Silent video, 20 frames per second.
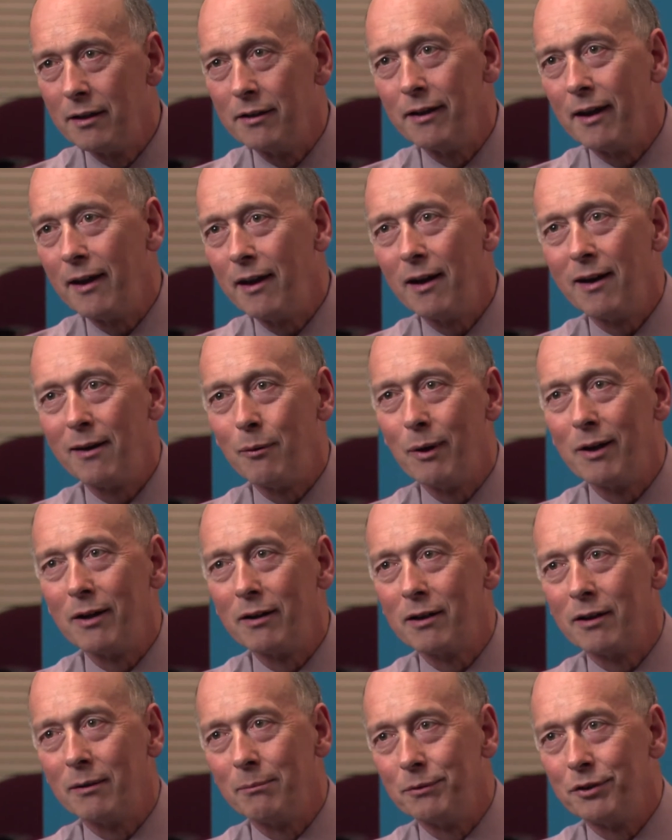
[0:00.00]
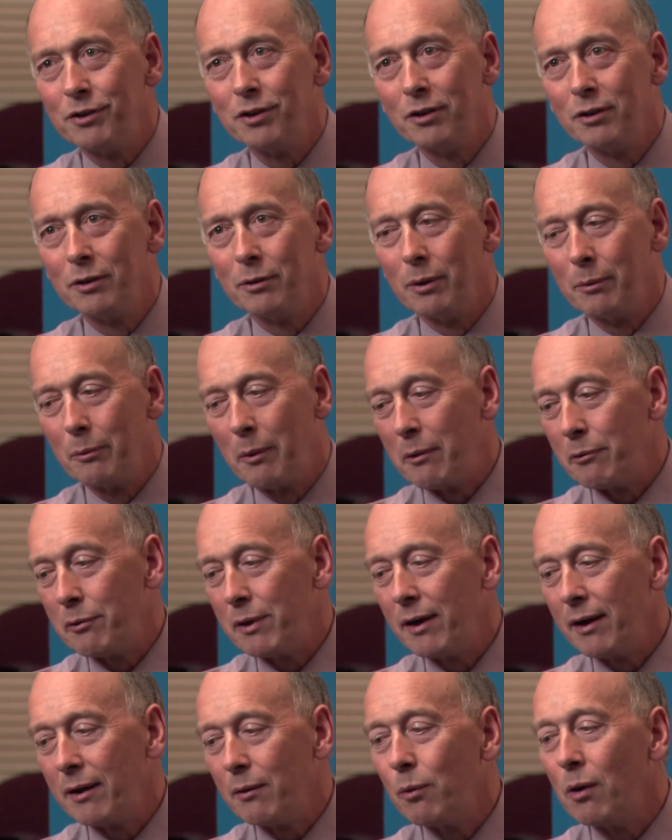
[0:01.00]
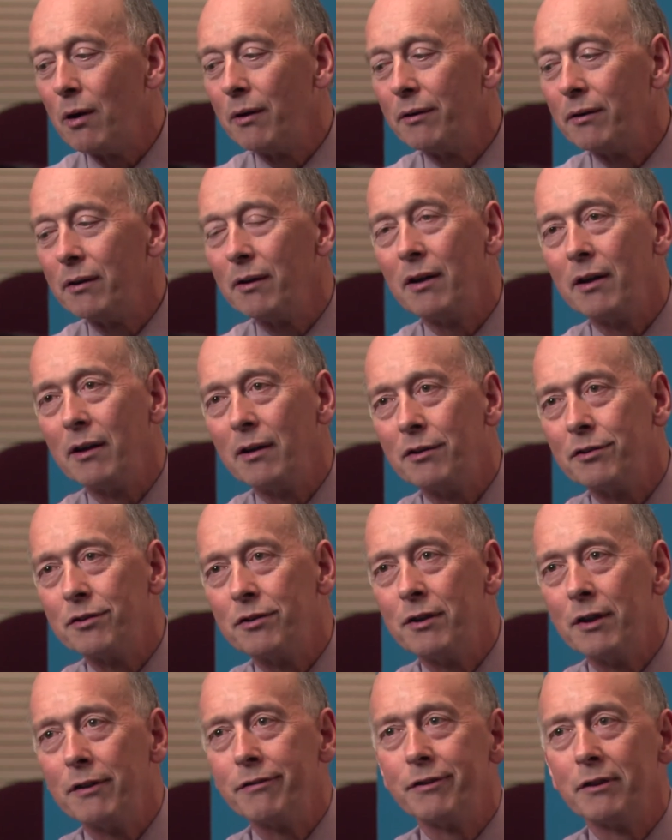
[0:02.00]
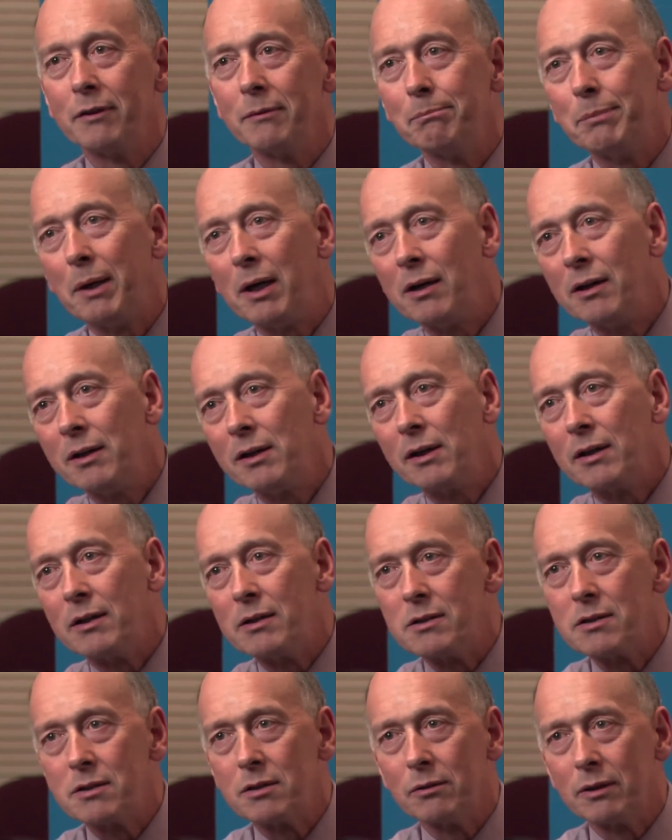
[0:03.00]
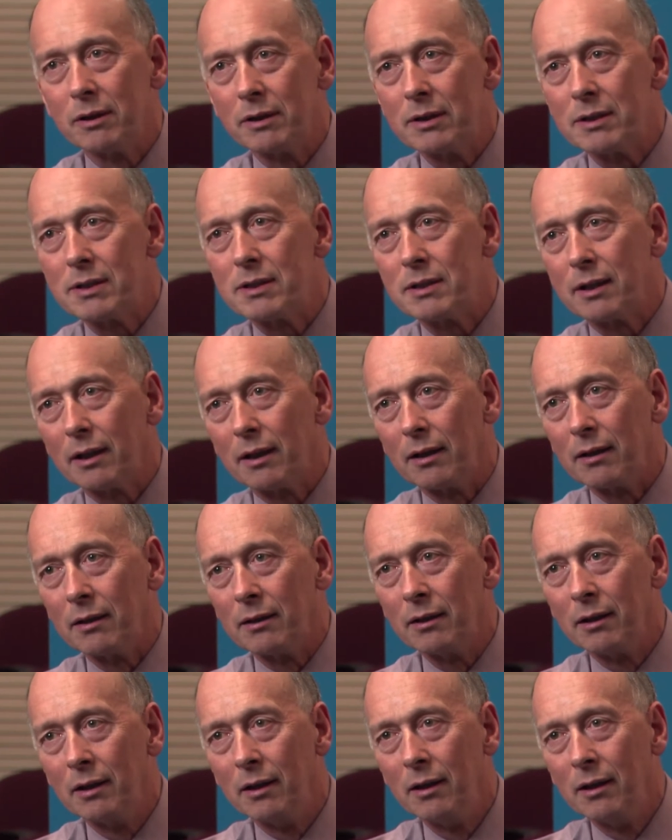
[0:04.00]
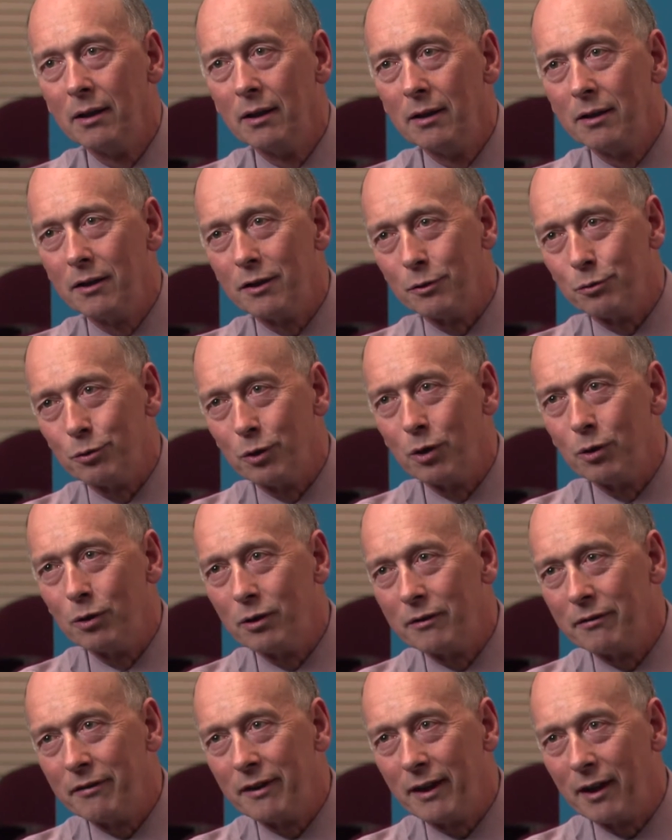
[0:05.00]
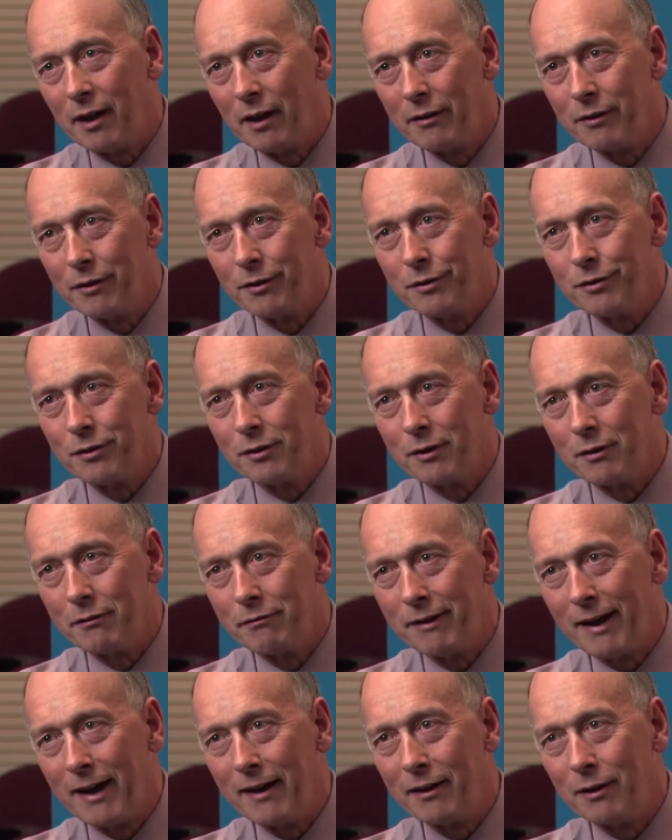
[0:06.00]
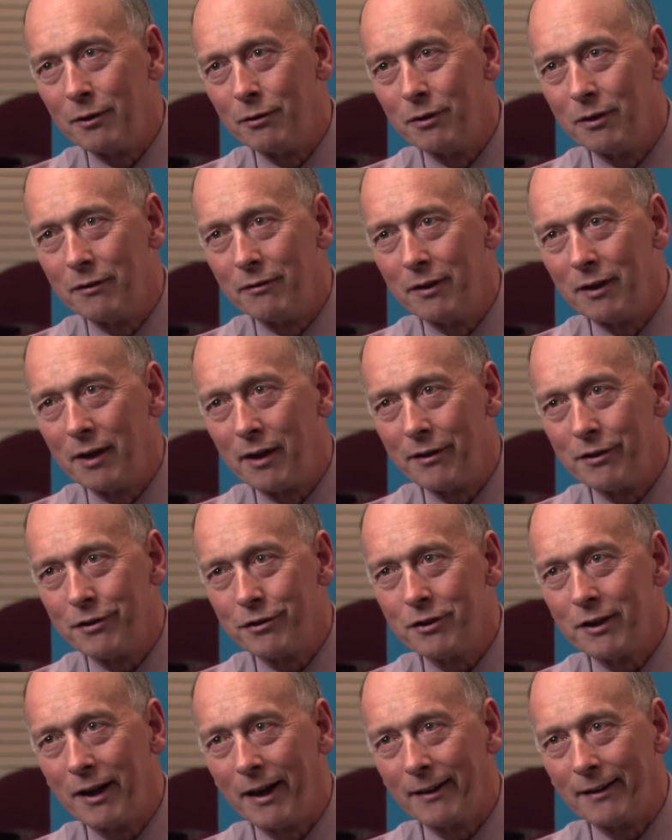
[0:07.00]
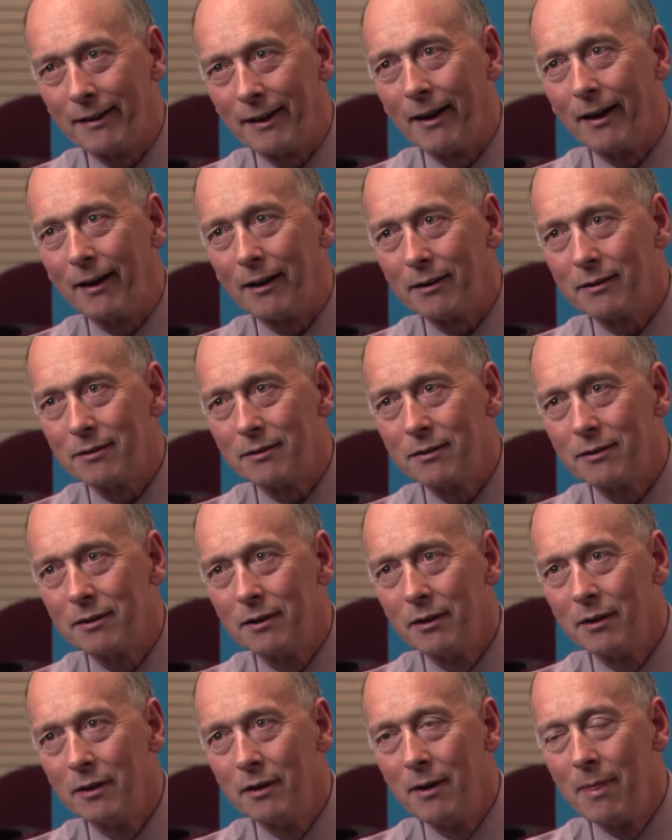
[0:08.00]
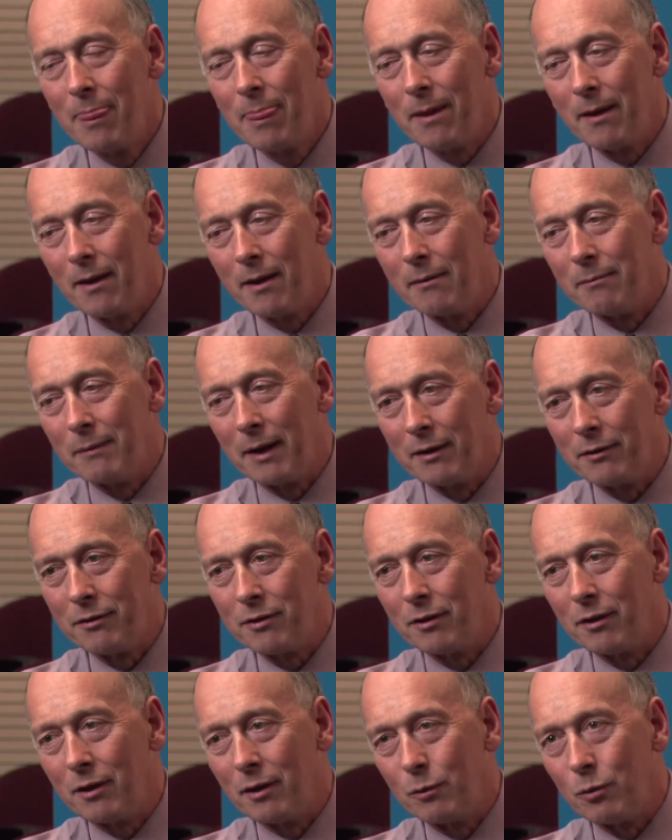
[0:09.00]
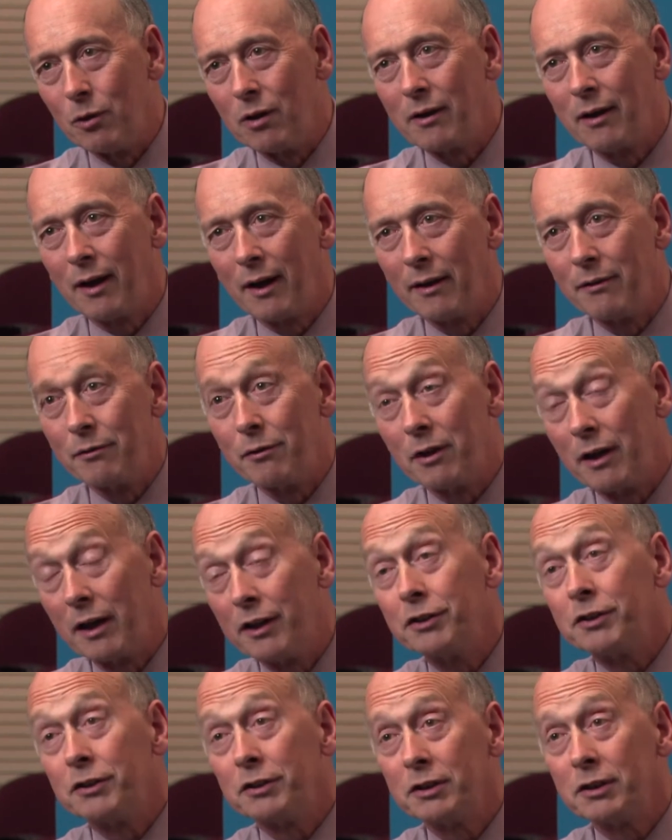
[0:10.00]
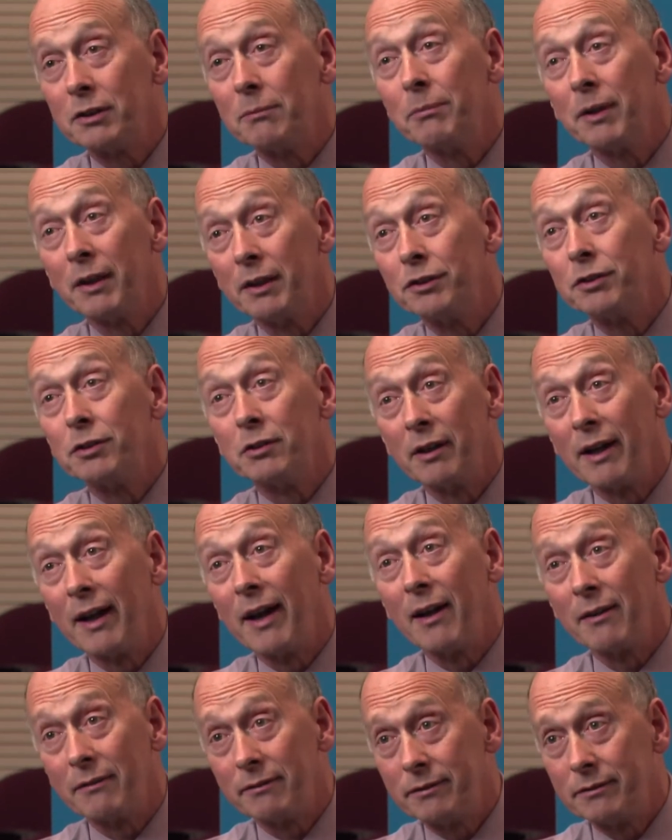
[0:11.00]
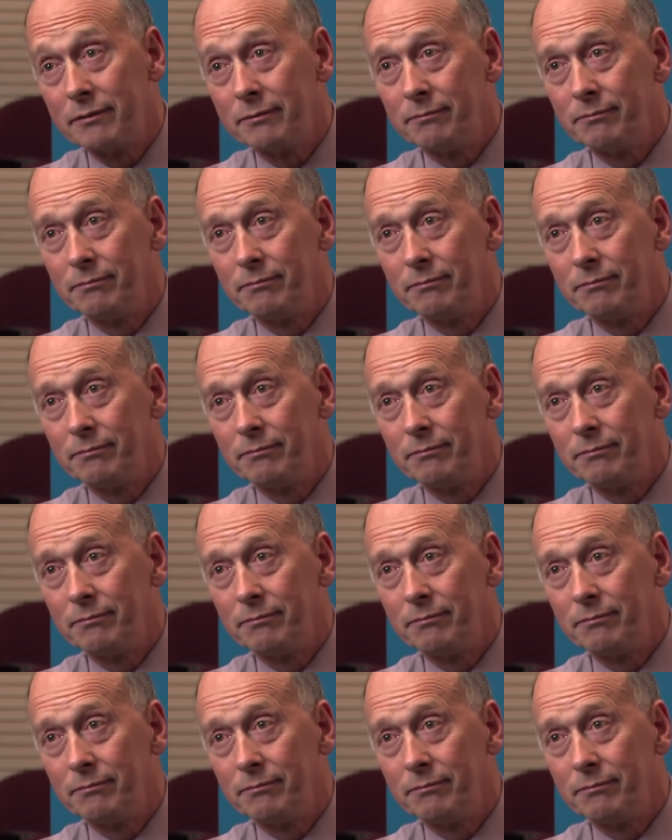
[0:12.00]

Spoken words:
They are welcome too, and we really want these different parties to understand the role of the others and the value of the others' techniques, and to know what kind of relationship they should have.